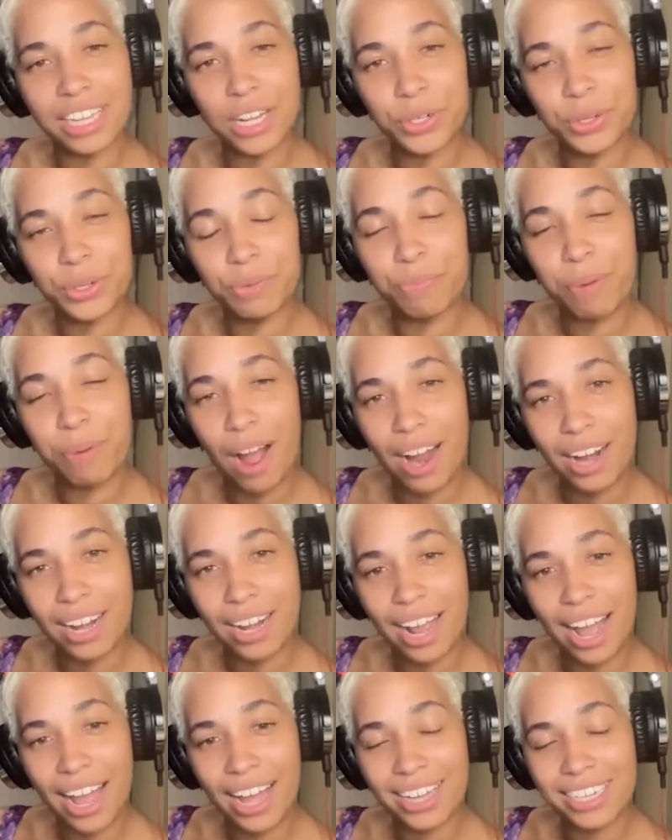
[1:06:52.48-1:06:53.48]
Loud.
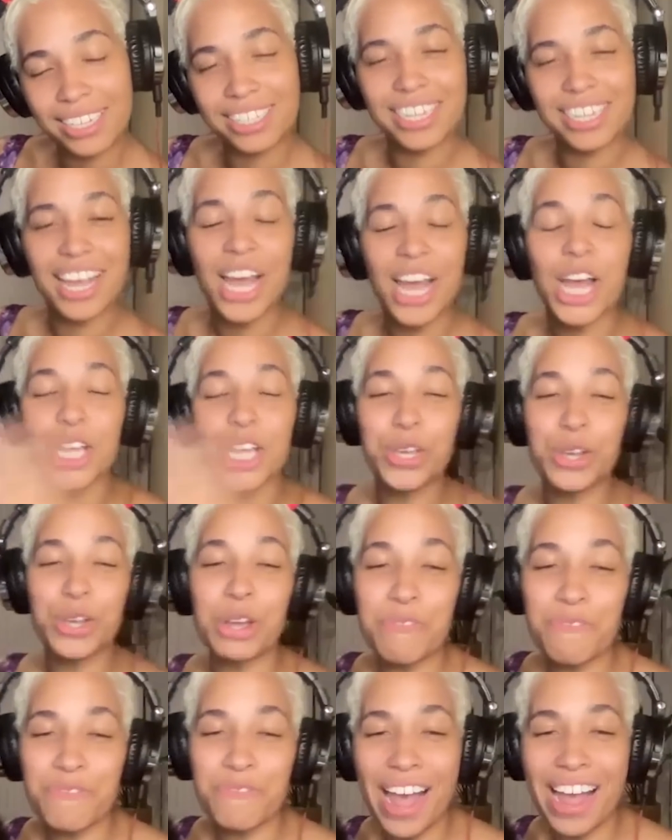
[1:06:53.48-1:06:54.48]
You
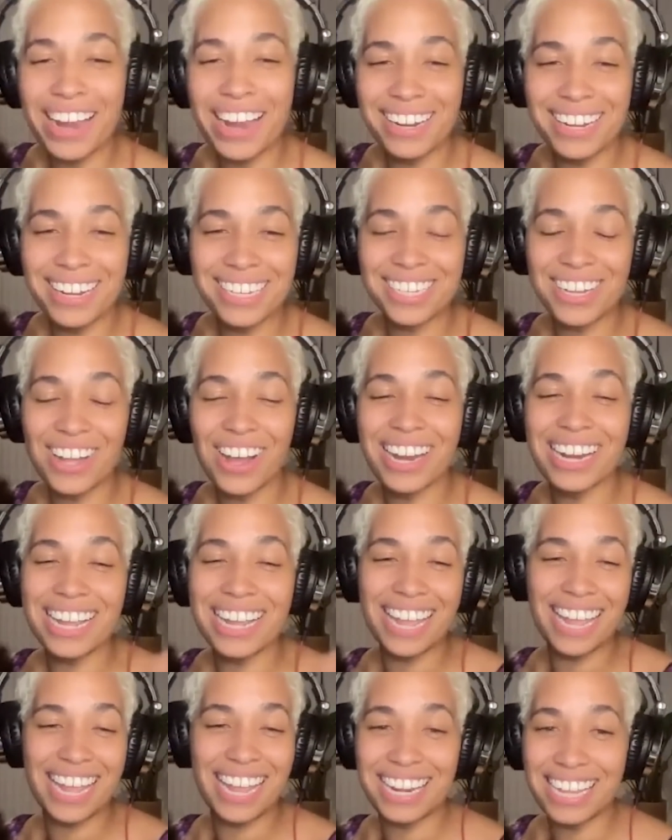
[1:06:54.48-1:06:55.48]
can find us on
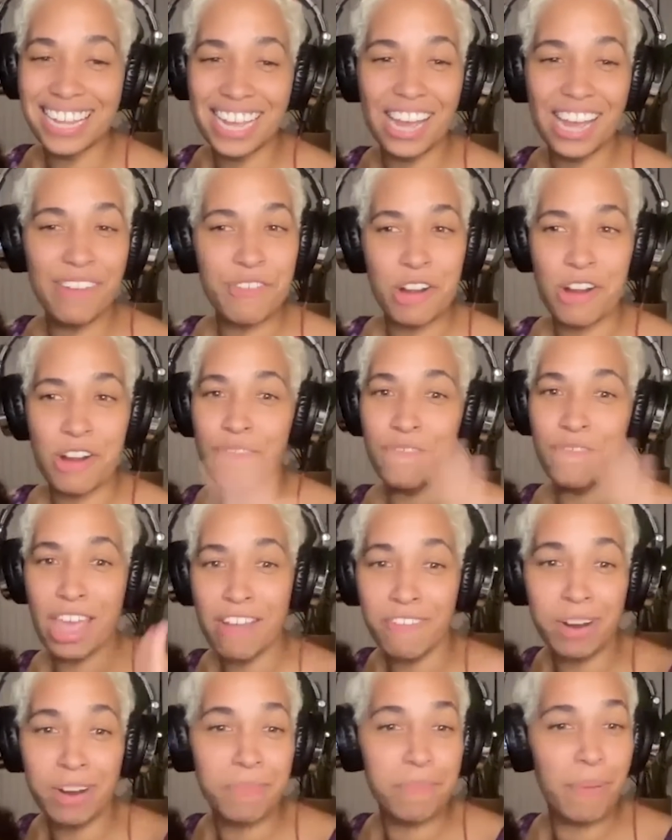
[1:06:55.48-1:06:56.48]
any of your
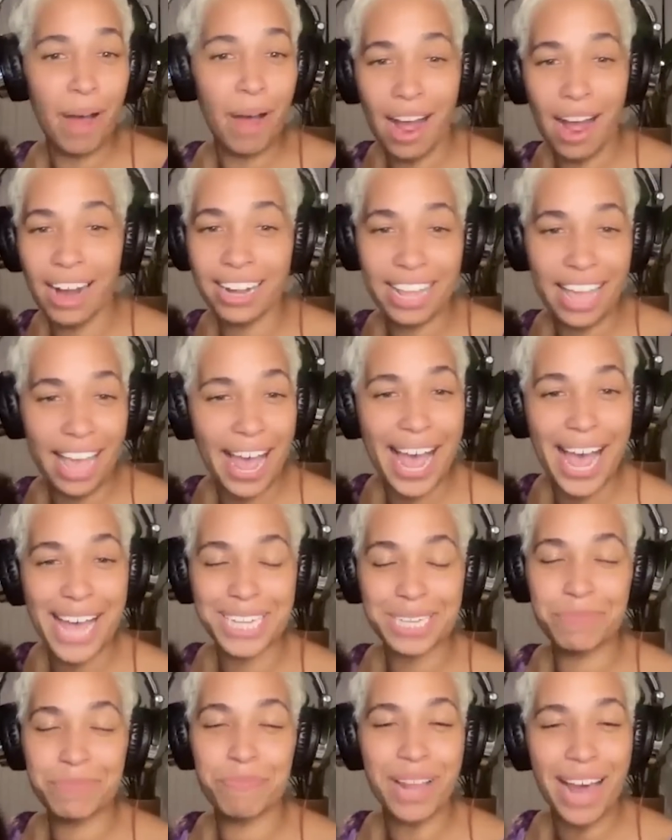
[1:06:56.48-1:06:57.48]
favorite
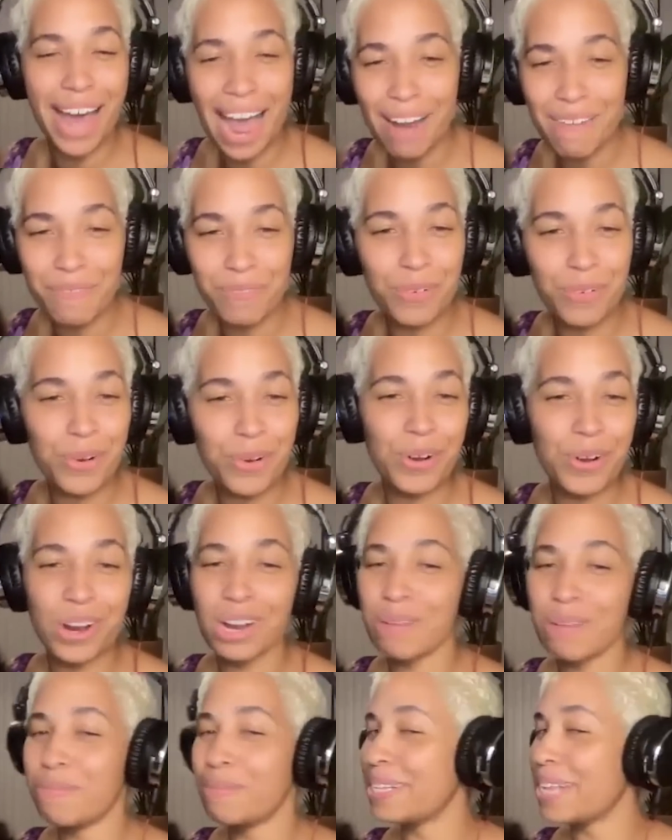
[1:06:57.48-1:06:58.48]
podcast
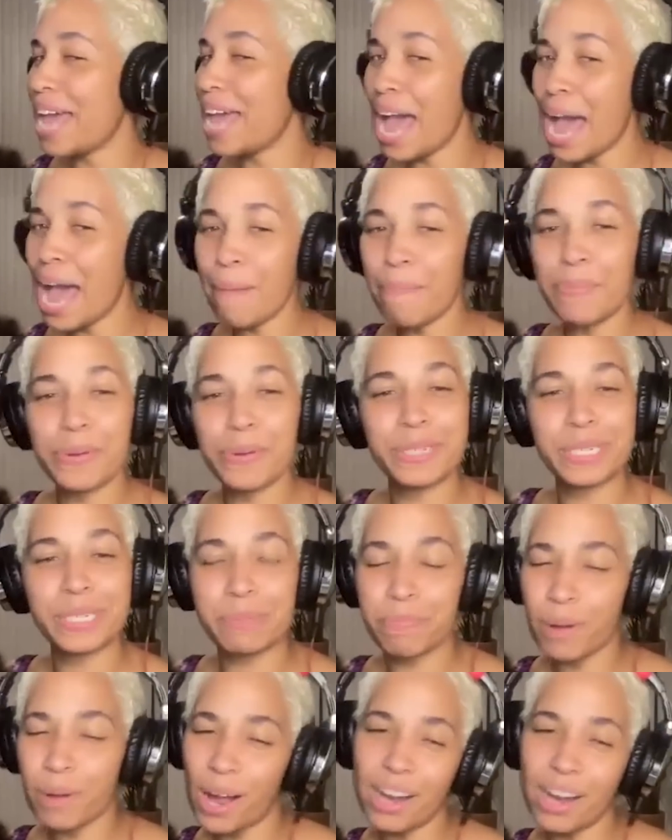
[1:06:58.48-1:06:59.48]
platforms: Apple,
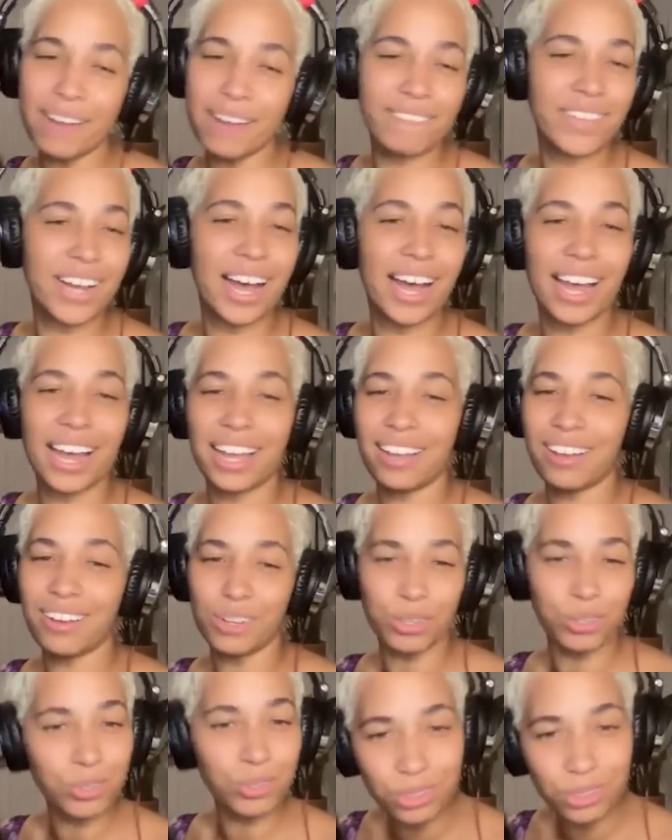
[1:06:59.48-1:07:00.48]
Spotify,
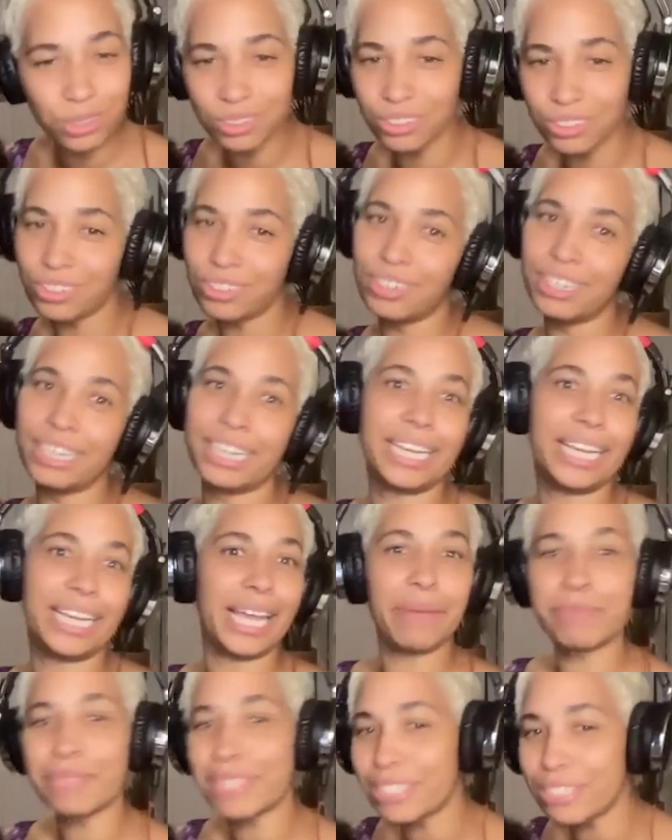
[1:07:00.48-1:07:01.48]
Google,
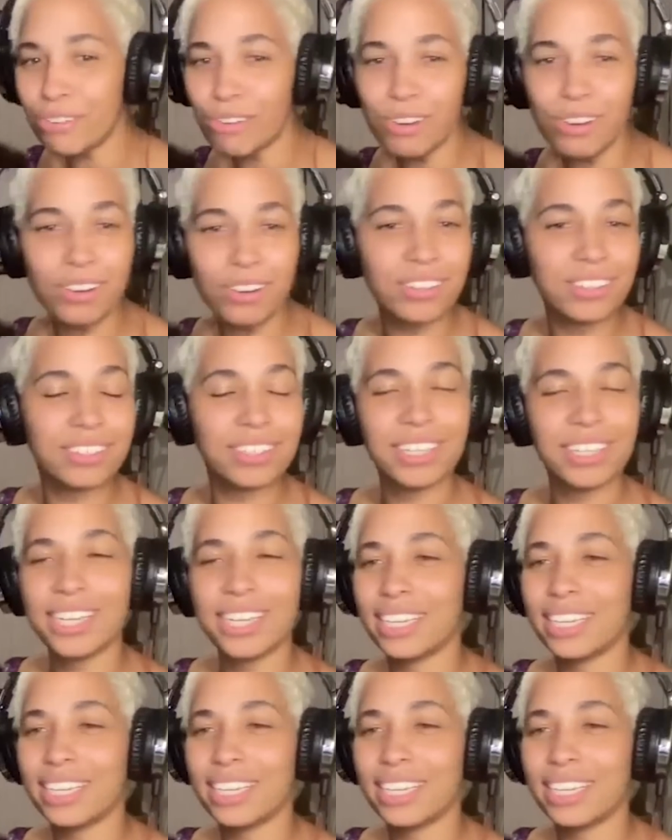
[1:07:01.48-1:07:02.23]
Amazon.